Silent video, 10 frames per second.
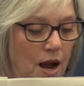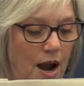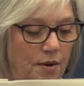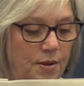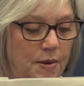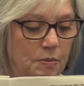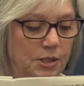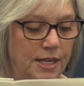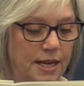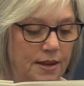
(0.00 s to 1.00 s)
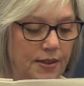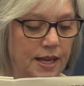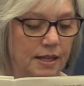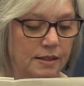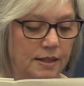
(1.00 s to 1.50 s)
I remember taking
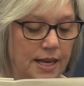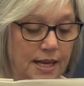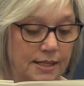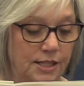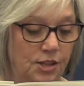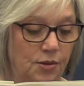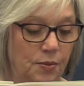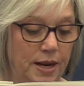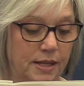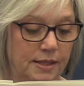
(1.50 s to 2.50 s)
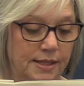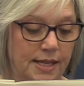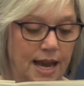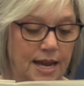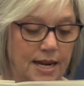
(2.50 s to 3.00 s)
the kids to the rink to
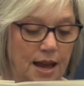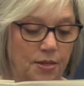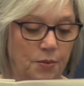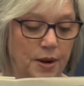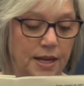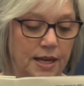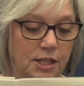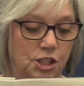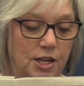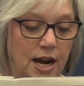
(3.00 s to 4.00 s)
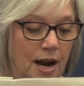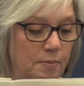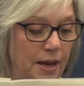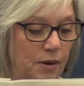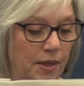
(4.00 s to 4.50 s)
skate and the rink kitchen
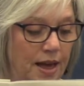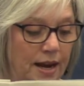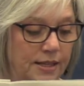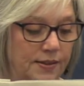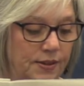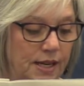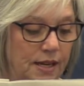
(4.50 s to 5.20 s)
humming with activity.